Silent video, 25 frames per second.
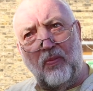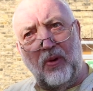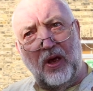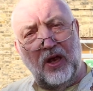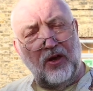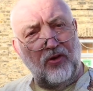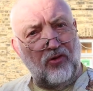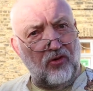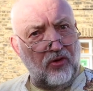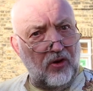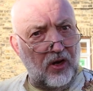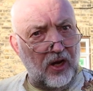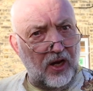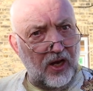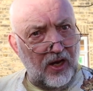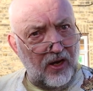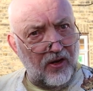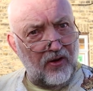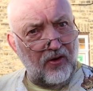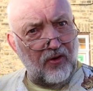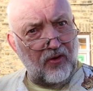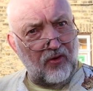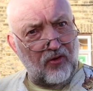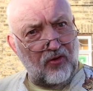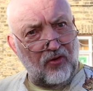major
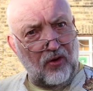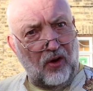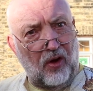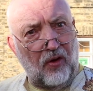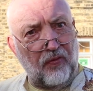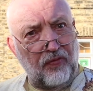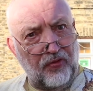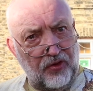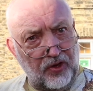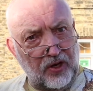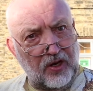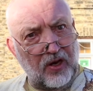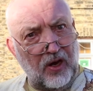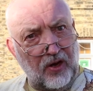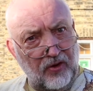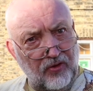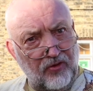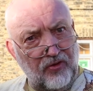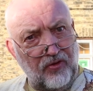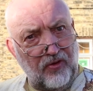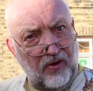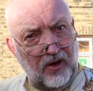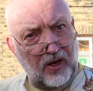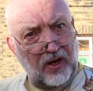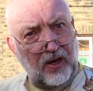leaders of the
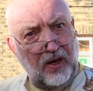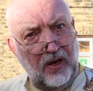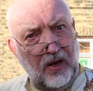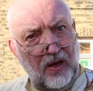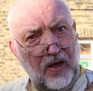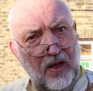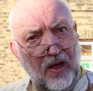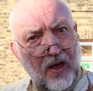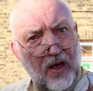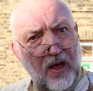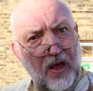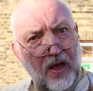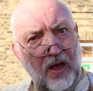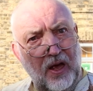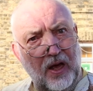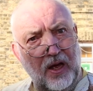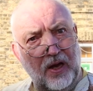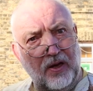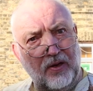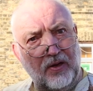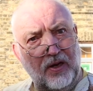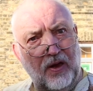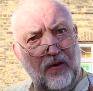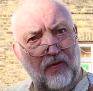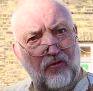country
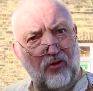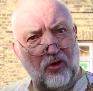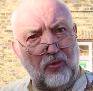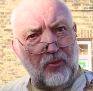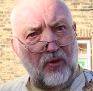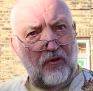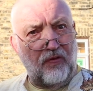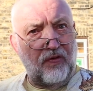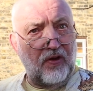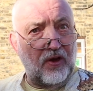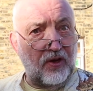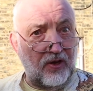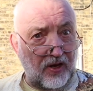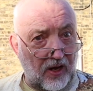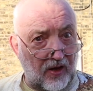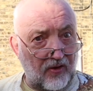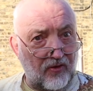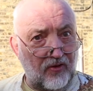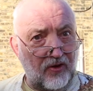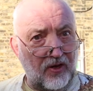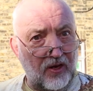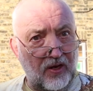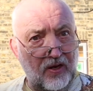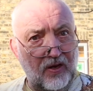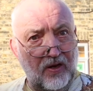and gives them a
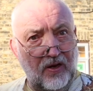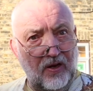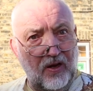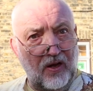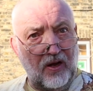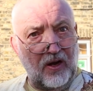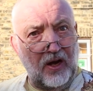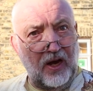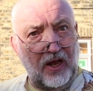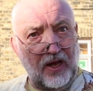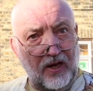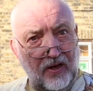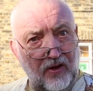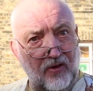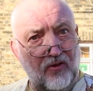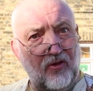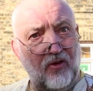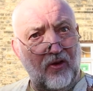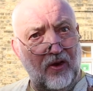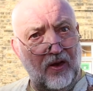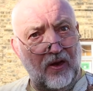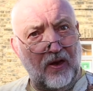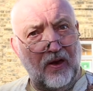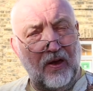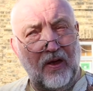fantastic
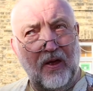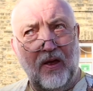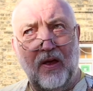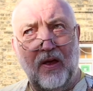legacy.